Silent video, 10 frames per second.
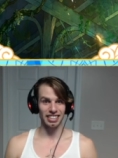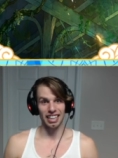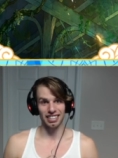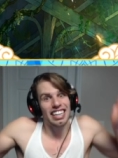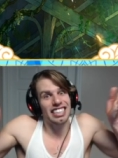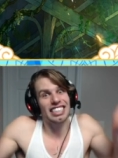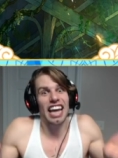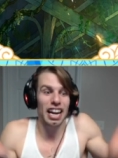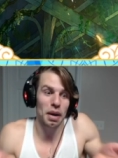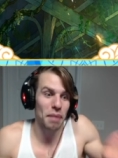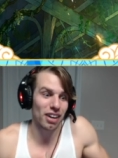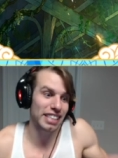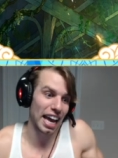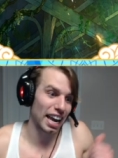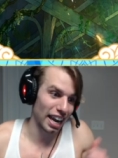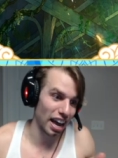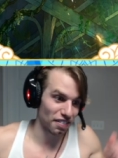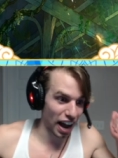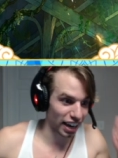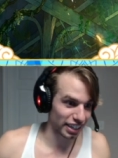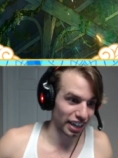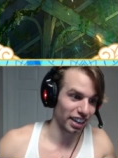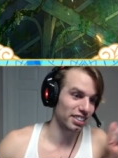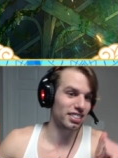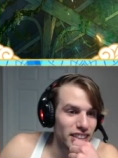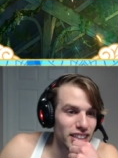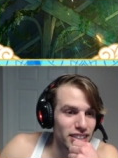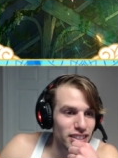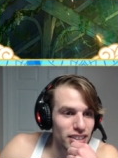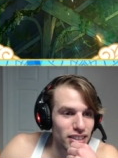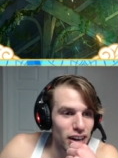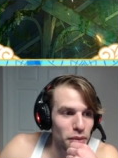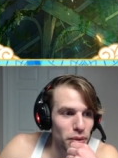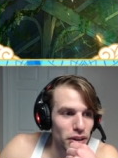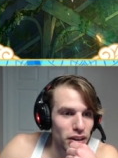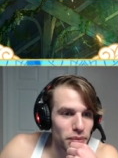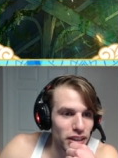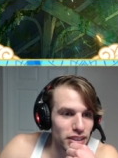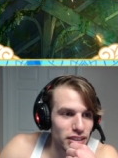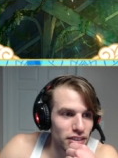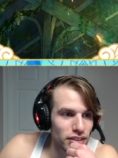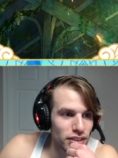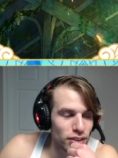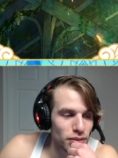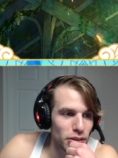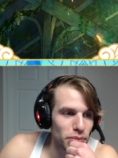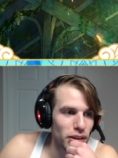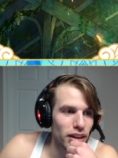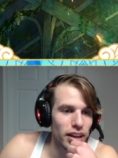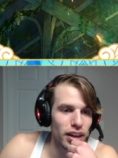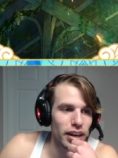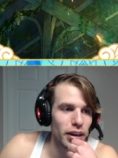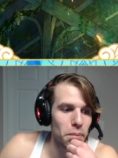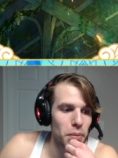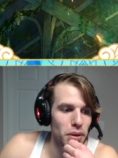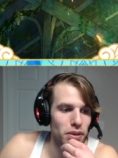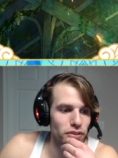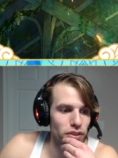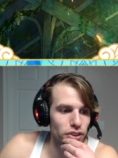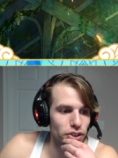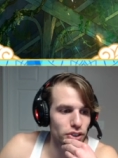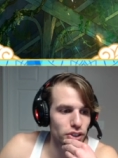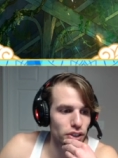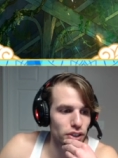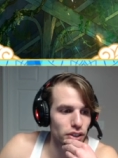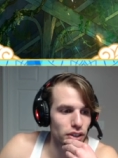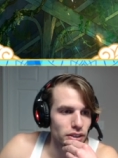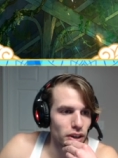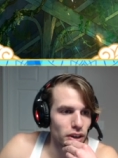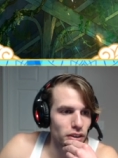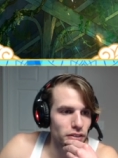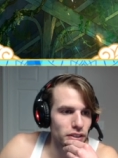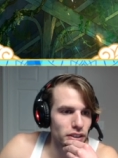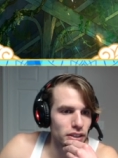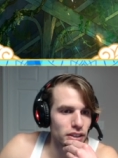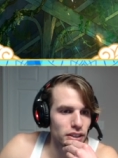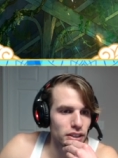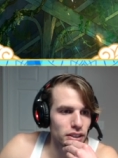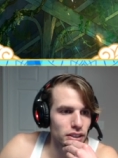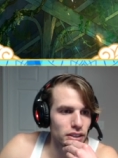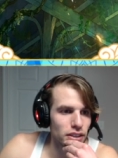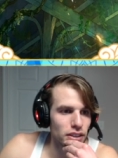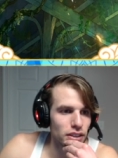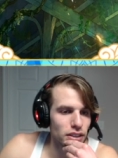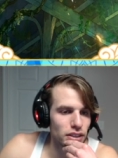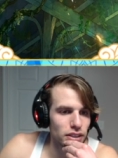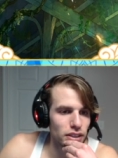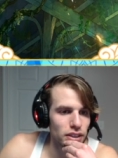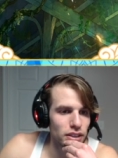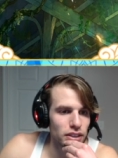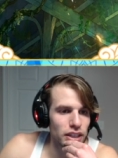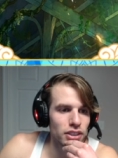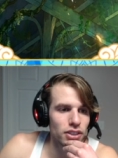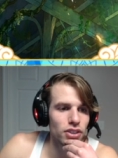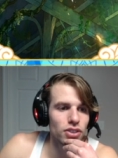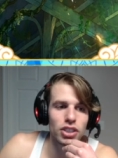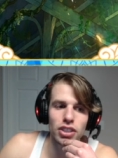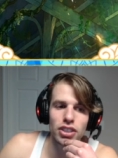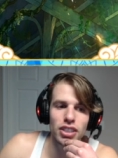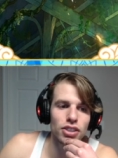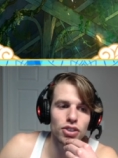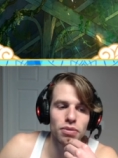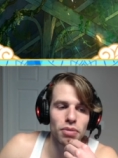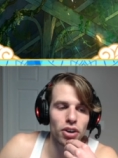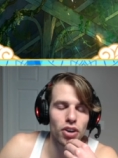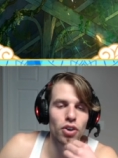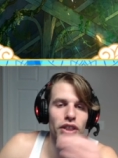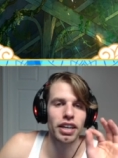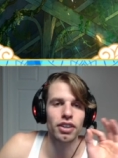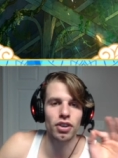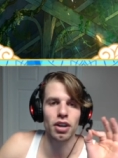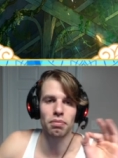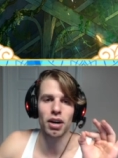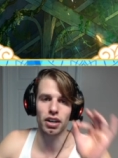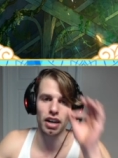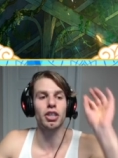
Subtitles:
He doesn't. He just ain't about that life, I guess. Kizaru, I'll put up as definitely normally playable for sure. Dolphy's good. Kizaru, just because Kizaru and Marco, they can run amok.